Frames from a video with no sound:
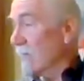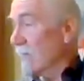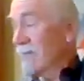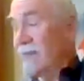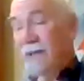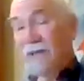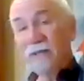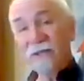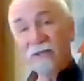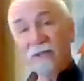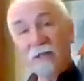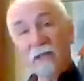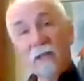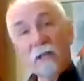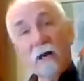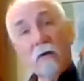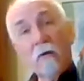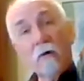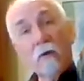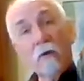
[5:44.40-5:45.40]
You kind of
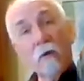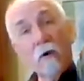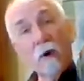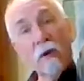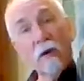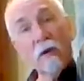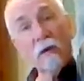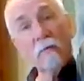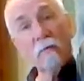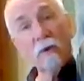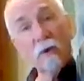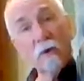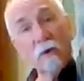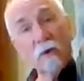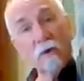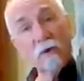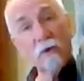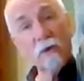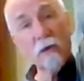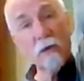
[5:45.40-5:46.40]
see that
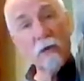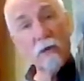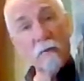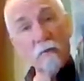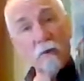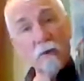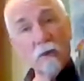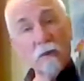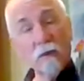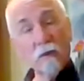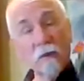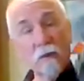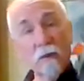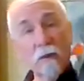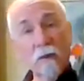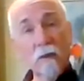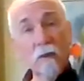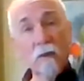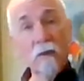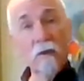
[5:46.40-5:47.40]
rainbow shape.
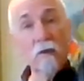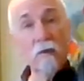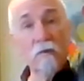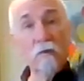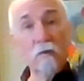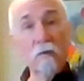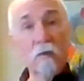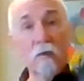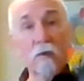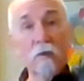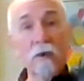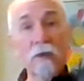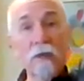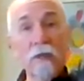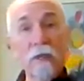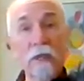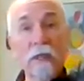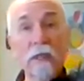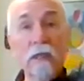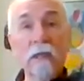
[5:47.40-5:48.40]

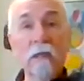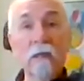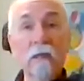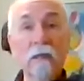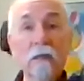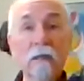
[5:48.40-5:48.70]
Breathing in